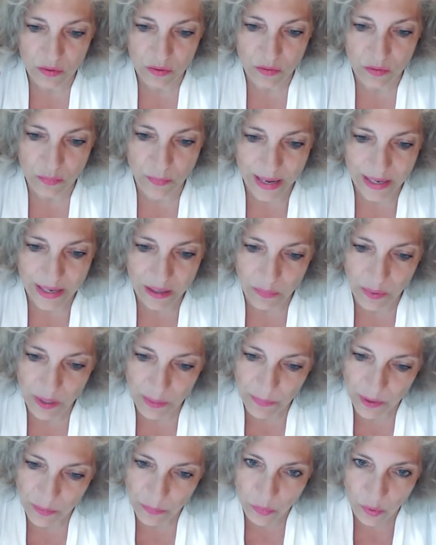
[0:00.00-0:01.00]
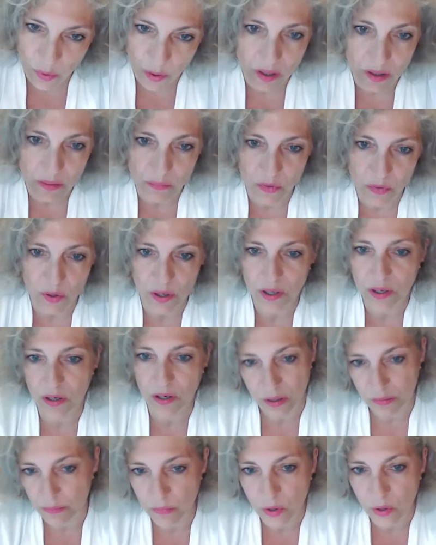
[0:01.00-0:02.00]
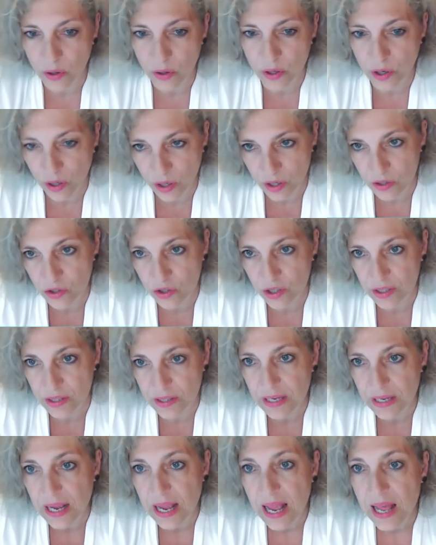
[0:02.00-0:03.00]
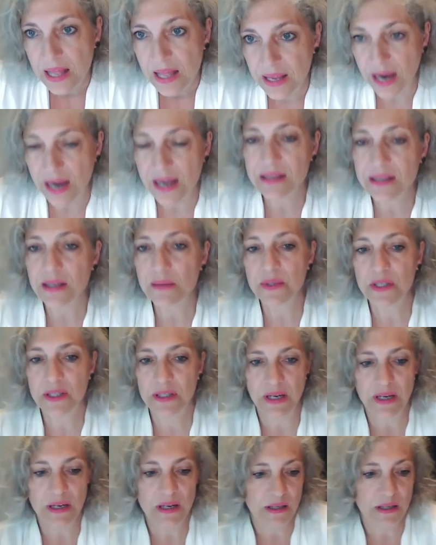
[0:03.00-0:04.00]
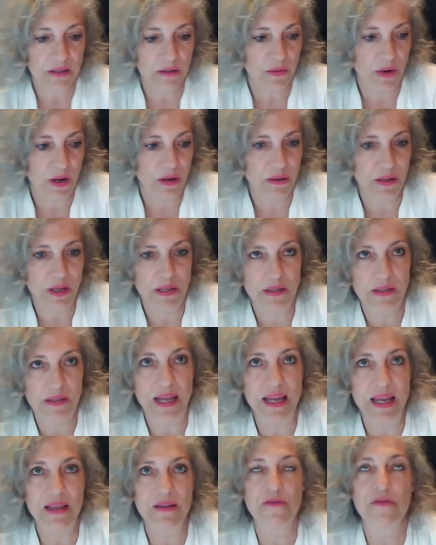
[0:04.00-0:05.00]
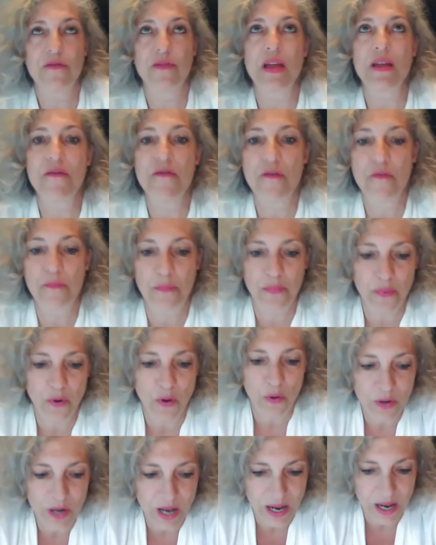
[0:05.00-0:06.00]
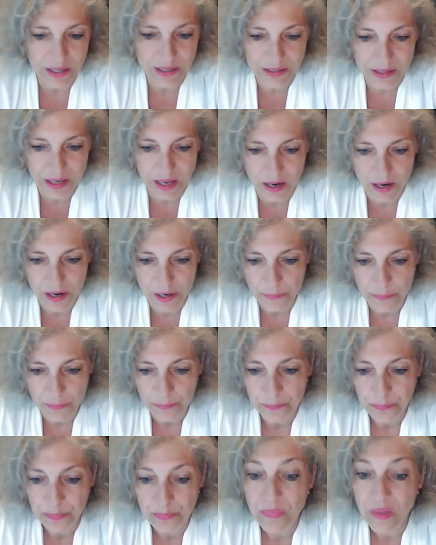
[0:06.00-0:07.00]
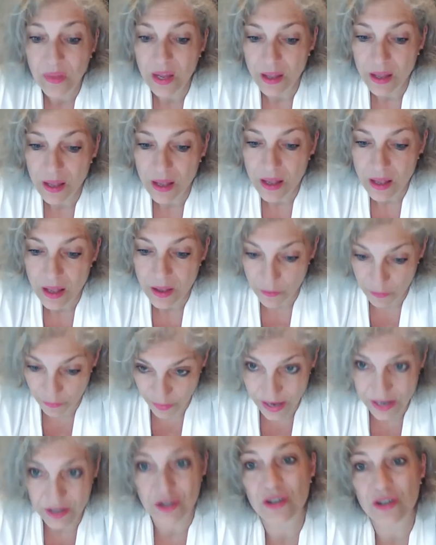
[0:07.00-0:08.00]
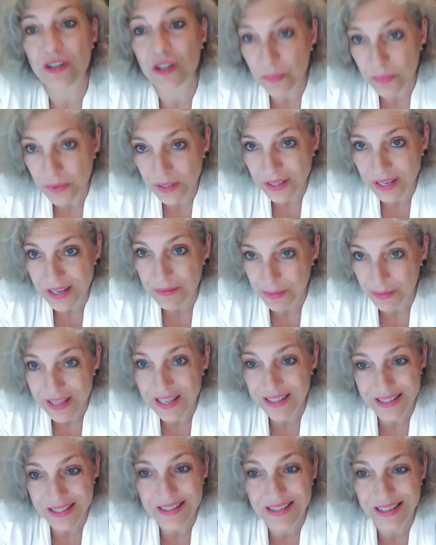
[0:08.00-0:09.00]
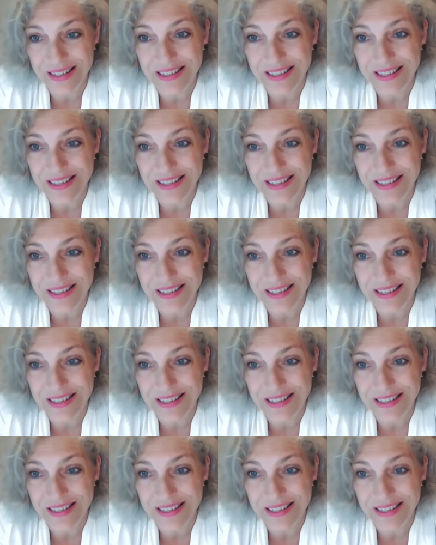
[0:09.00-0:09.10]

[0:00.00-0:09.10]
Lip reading: making people more conscious. There are some studies around that say if products are fashionable, this is